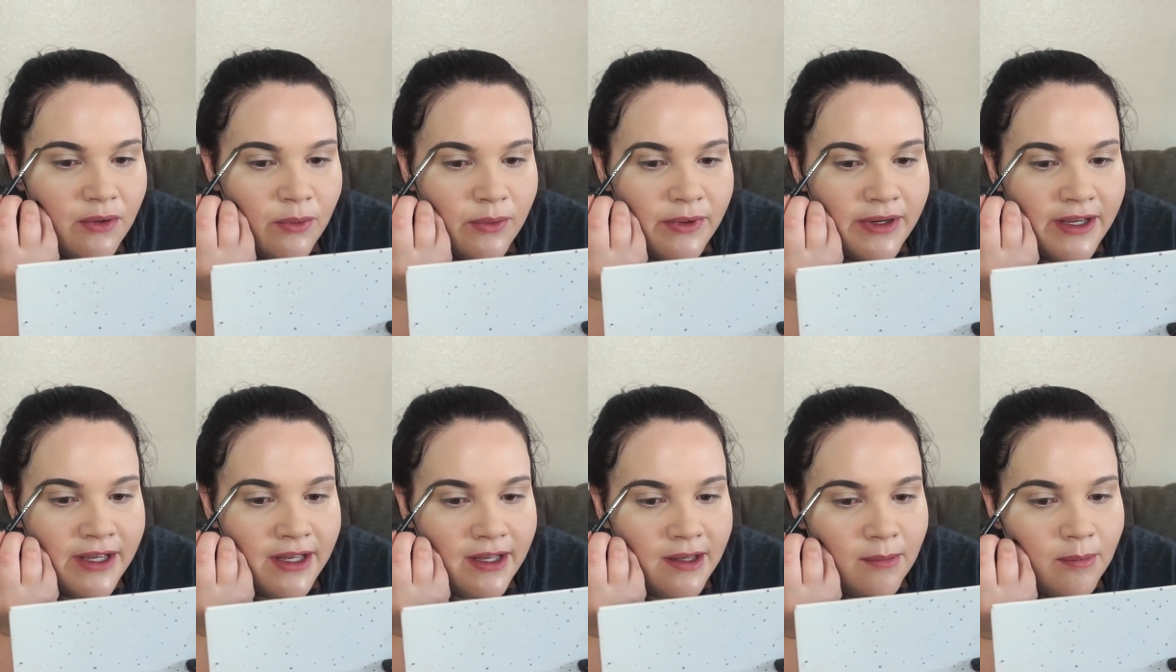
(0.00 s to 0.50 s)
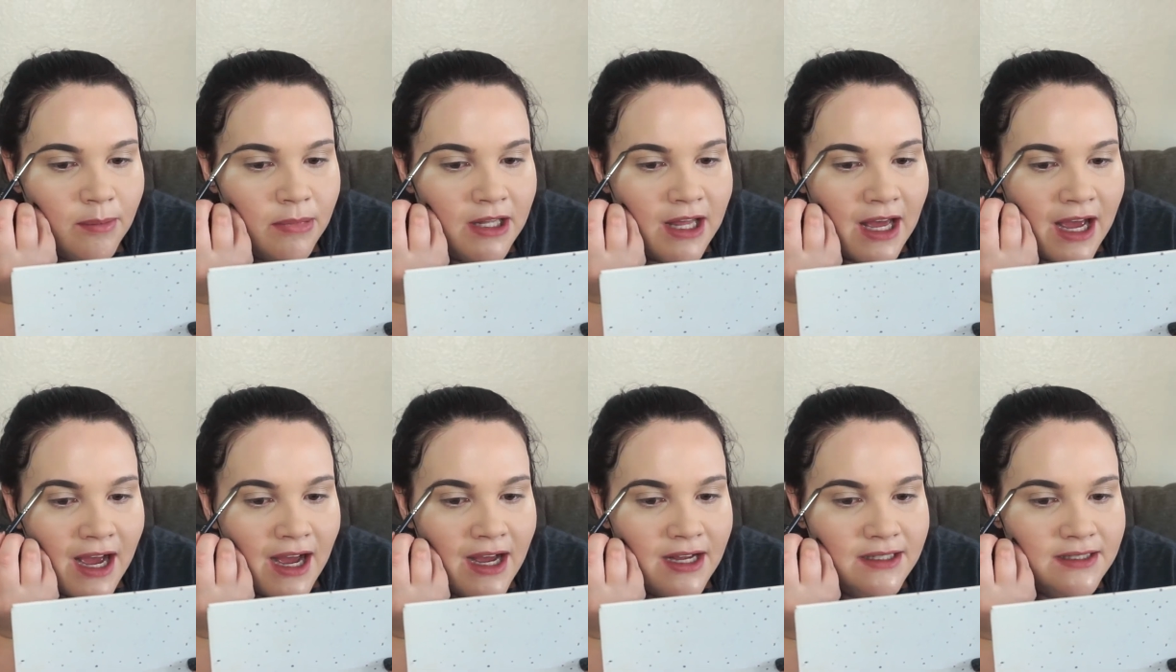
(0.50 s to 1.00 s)
We had a
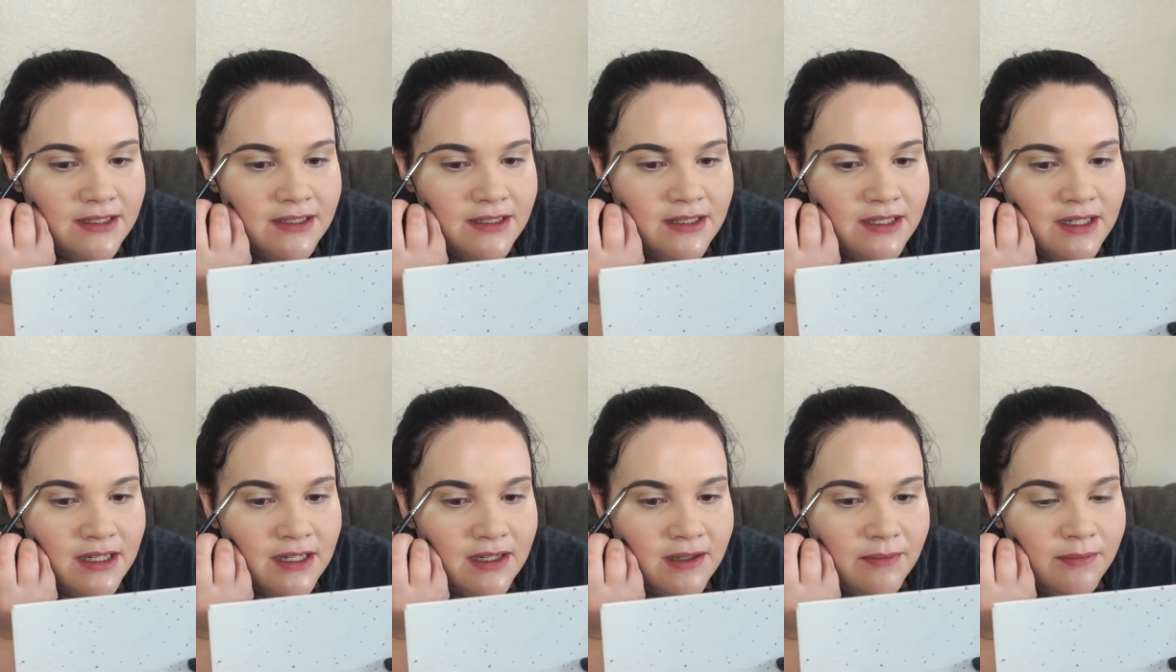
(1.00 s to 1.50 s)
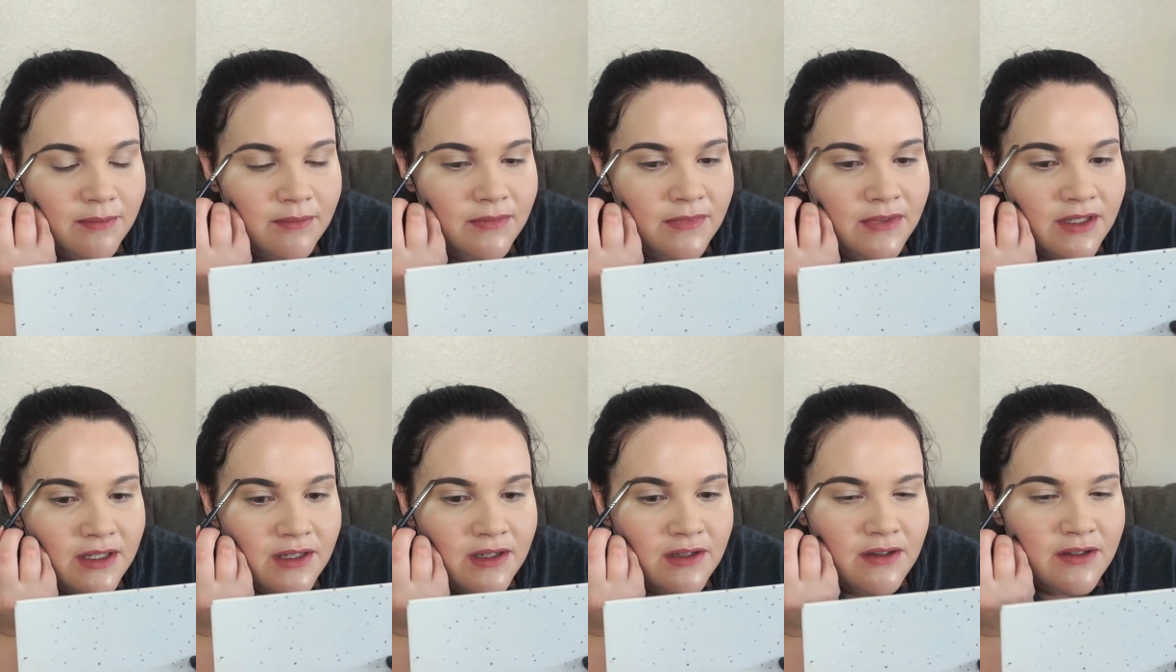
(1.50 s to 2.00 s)
blast.
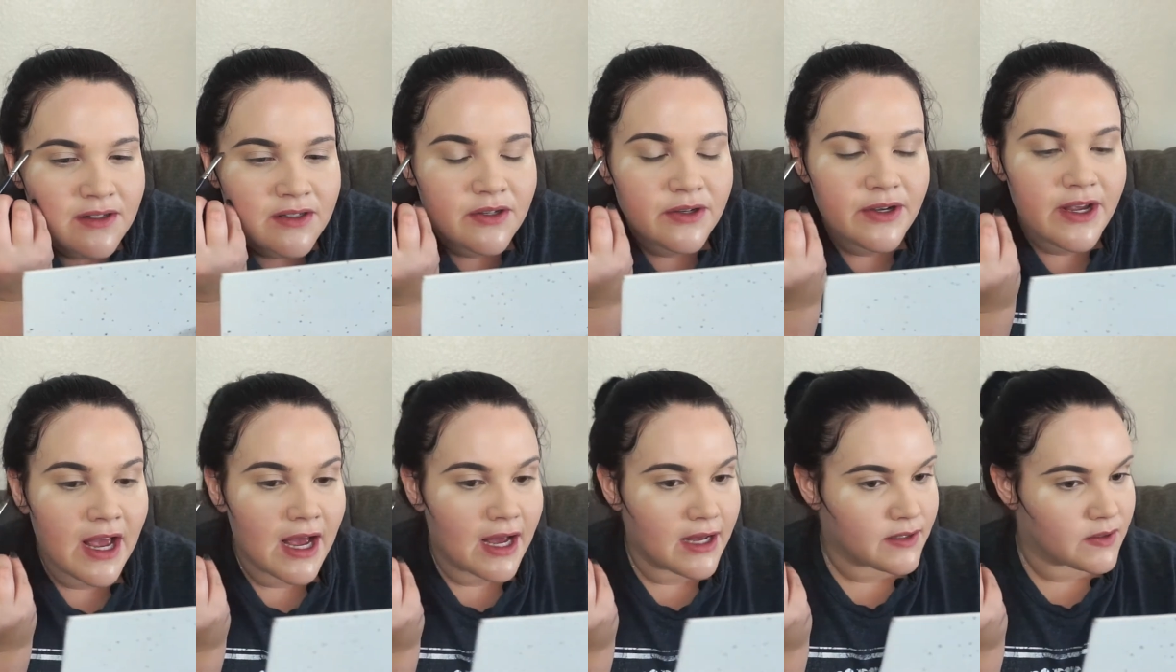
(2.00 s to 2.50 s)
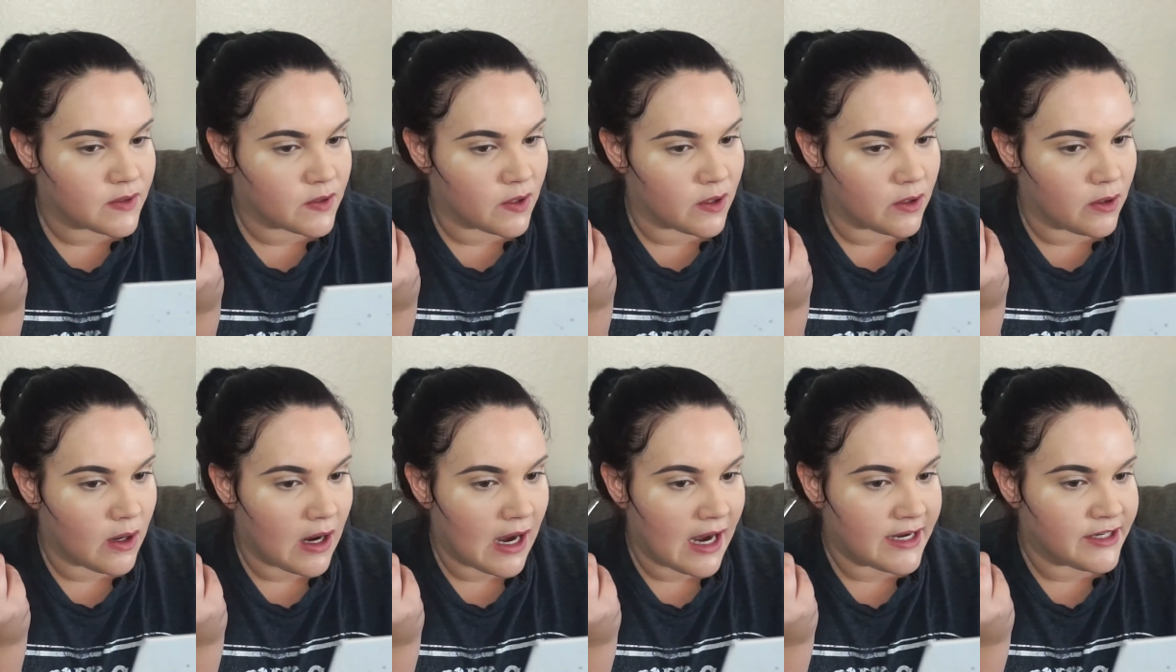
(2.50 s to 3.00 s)

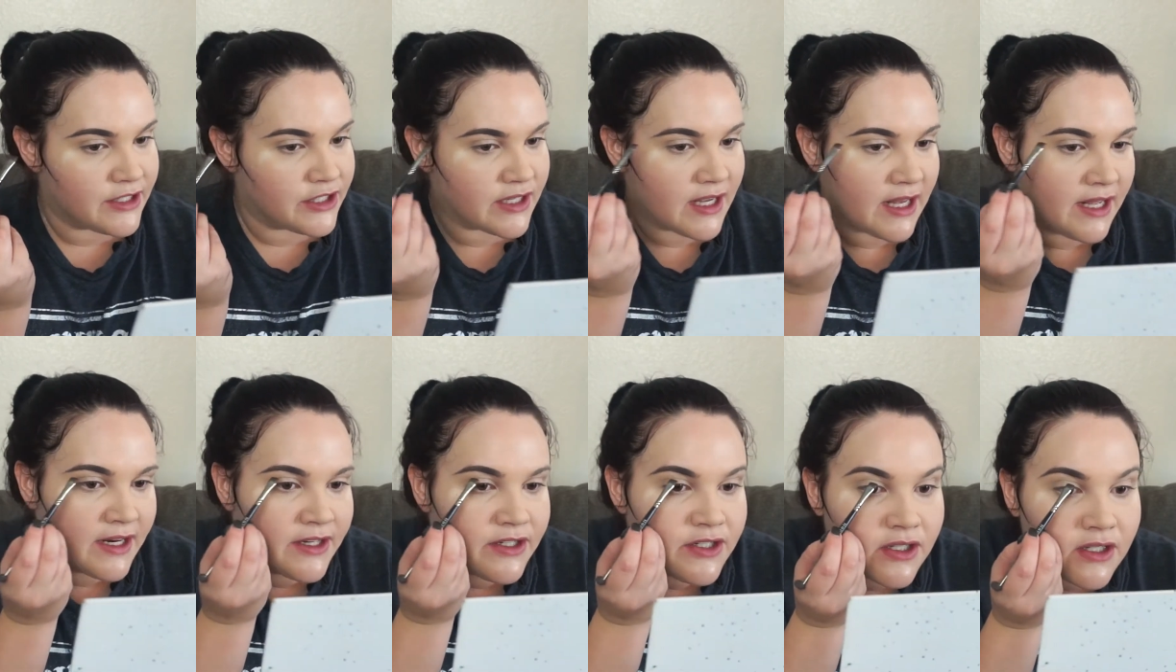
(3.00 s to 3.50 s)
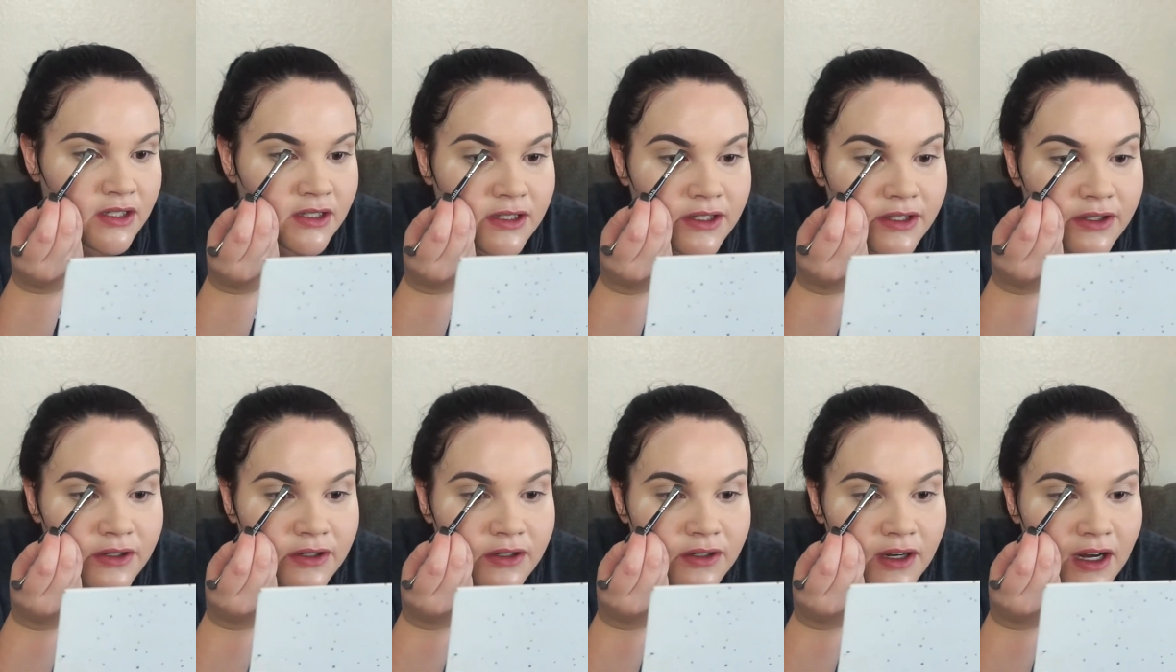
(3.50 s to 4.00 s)
So I just kind of took a
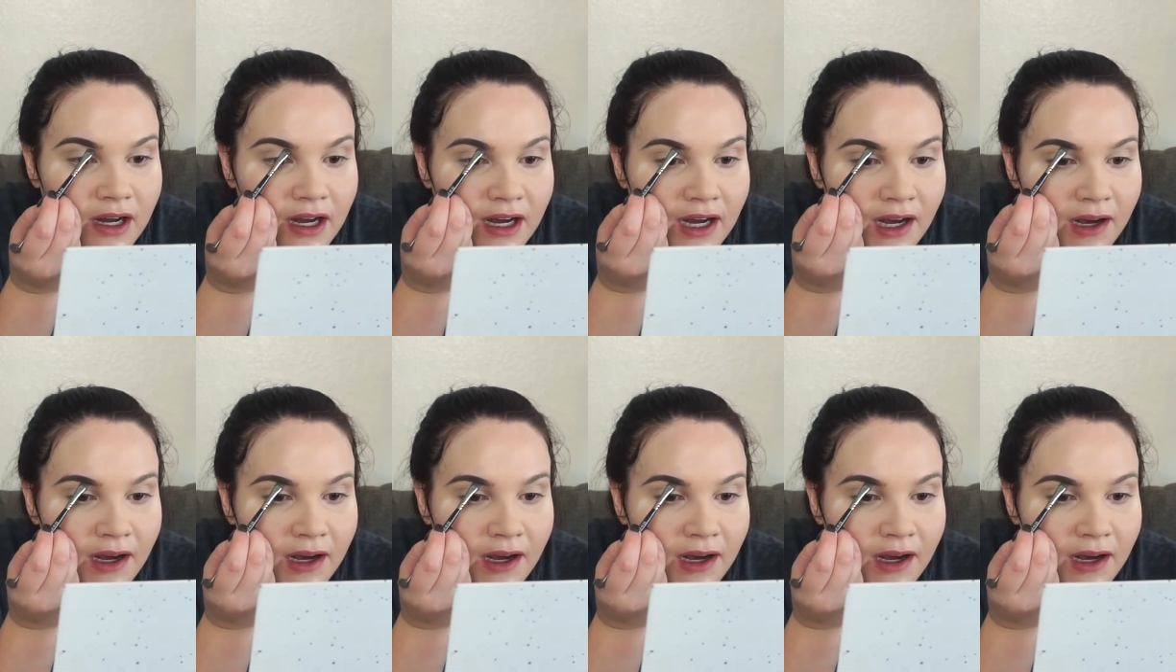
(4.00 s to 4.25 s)
little